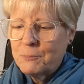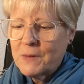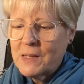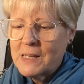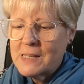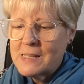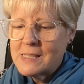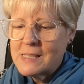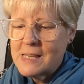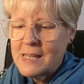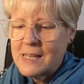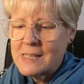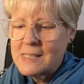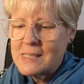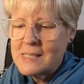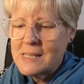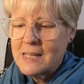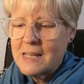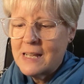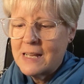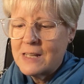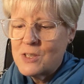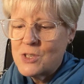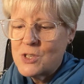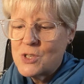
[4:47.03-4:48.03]
It says,
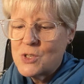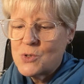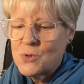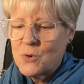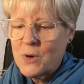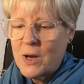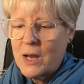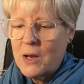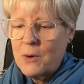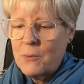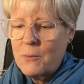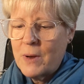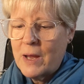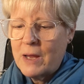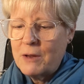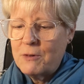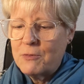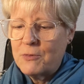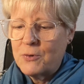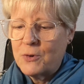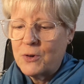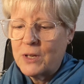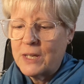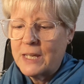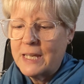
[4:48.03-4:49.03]
and straightway
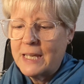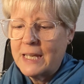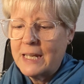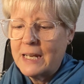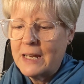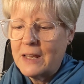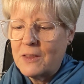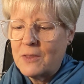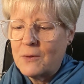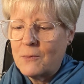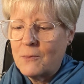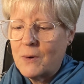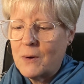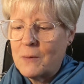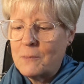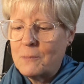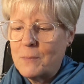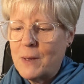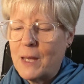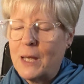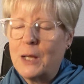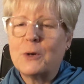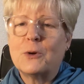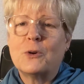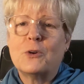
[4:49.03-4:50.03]
forgetteth what
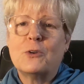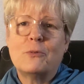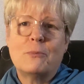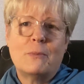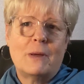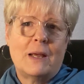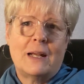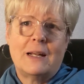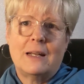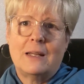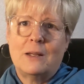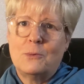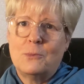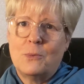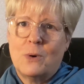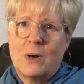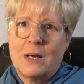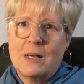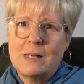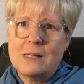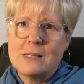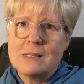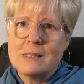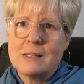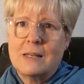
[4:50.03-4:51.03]
manner of man he
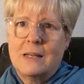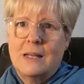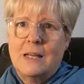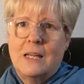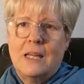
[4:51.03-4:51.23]
was.